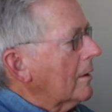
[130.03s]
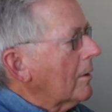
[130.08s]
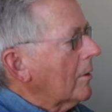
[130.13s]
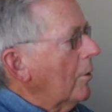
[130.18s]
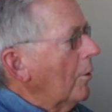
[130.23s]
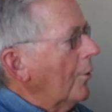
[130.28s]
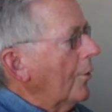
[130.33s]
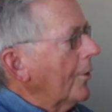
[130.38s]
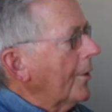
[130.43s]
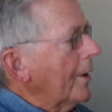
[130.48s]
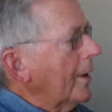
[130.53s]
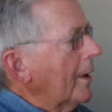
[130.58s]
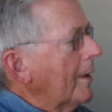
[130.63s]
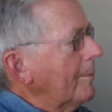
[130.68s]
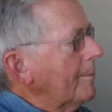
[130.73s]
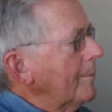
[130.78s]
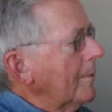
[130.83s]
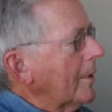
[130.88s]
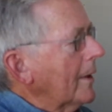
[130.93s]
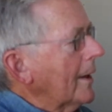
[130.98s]
going
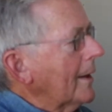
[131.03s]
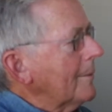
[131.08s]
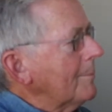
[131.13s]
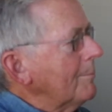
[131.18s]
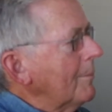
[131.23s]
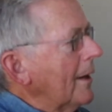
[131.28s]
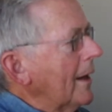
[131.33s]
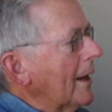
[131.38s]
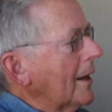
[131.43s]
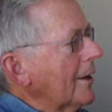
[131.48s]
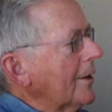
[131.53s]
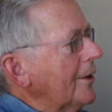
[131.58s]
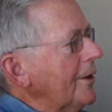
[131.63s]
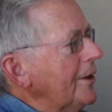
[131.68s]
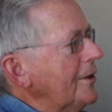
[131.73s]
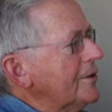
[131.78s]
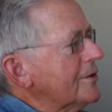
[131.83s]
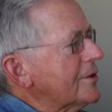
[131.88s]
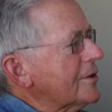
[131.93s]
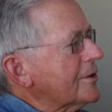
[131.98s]
up and let
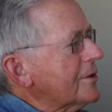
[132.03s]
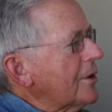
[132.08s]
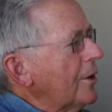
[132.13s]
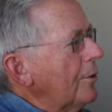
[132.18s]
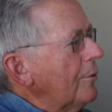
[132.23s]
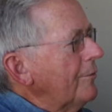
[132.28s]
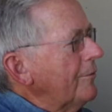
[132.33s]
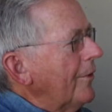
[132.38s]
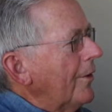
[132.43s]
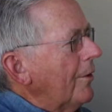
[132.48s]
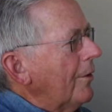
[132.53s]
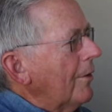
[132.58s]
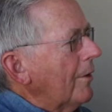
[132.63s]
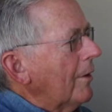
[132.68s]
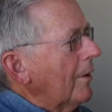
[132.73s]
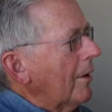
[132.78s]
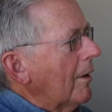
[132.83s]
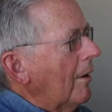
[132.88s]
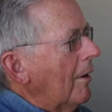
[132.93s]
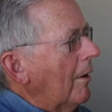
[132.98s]
Melody
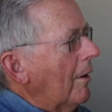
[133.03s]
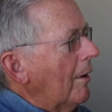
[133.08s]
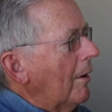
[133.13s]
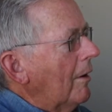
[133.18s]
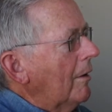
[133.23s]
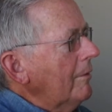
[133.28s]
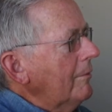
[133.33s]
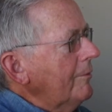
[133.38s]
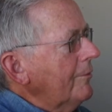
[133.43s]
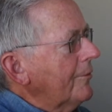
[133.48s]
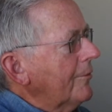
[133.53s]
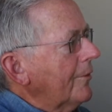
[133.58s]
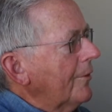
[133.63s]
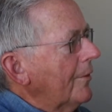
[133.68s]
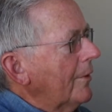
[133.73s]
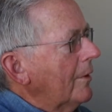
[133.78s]
Stovall off,